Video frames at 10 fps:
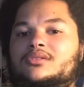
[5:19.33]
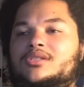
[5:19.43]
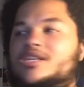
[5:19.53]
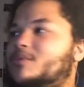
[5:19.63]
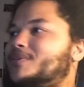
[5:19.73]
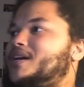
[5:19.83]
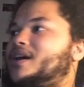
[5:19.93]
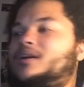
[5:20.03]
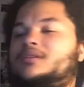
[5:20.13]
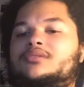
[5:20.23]
Tell me
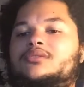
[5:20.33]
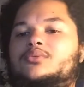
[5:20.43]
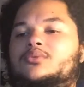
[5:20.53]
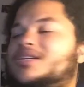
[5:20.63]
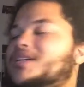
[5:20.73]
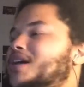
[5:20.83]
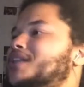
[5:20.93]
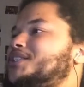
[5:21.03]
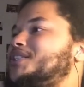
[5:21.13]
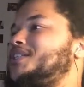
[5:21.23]
that. What kind
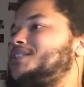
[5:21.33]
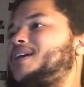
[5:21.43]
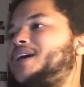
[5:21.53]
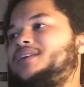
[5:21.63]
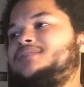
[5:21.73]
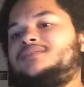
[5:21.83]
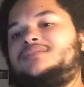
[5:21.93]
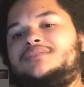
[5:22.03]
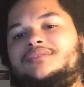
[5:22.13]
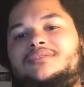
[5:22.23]
of shit is that?
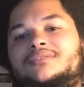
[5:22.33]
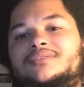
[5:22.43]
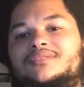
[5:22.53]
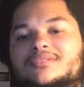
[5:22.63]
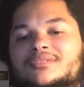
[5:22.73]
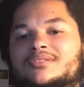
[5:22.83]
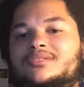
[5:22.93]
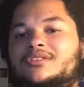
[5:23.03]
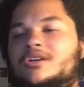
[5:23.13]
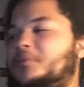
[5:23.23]

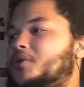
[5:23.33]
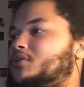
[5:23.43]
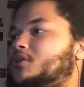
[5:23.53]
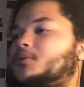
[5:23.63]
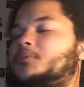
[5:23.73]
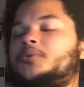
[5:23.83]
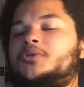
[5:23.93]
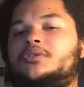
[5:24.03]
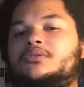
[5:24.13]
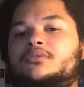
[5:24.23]
Come on, WWE.